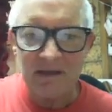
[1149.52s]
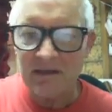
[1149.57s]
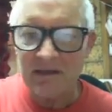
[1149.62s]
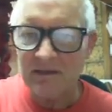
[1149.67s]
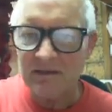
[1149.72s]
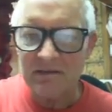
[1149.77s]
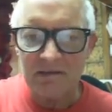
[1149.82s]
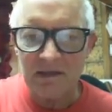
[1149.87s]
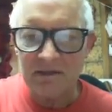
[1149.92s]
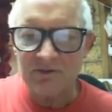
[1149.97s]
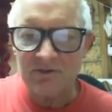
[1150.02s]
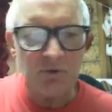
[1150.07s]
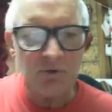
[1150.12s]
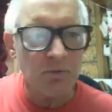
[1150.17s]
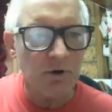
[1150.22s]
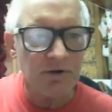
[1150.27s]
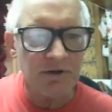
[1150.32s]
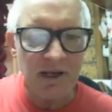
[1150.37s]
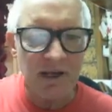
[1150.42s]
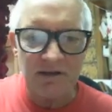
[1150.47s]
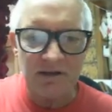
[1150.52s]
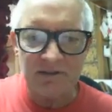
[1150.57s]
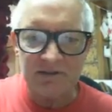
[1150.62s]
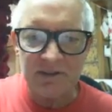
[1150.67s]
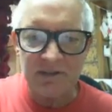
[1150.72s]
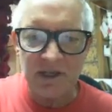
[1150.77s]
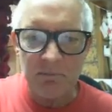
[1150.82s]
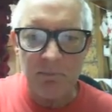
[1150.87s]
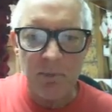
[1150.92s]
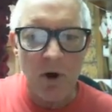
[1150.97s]
I should write
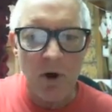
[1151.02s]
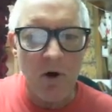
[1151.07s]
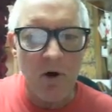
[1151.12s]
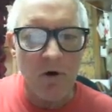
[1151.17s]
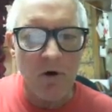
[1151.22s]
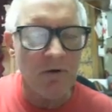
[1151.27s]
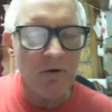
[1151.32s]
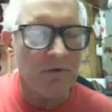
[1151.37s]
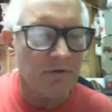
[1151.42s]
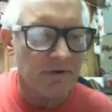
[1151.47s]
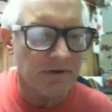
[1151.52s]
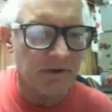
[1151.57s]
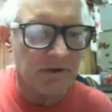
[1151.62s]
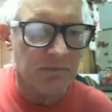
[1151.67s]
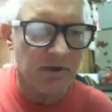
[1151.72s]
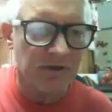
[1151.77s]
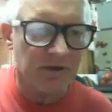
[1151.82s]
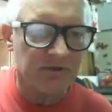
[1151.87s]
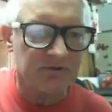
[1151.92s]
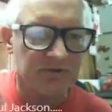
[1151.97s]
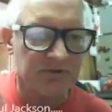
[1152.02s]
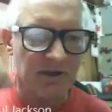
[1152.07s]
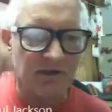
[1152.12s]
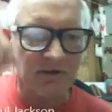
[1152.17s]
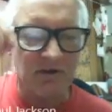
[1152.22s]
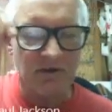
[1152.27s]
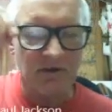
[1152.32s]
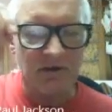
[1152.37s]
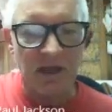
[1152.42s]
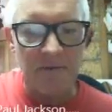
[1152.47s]
down his name, Paul, the
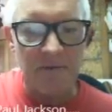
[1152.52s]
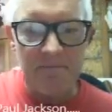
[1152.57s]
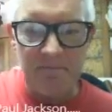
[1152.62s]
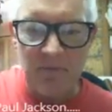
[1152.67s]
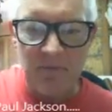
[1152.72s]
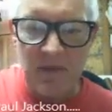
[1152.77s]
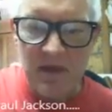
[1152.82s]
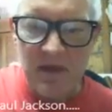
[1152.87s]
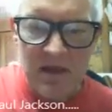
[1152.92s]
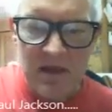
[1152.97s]
administrator. Okay.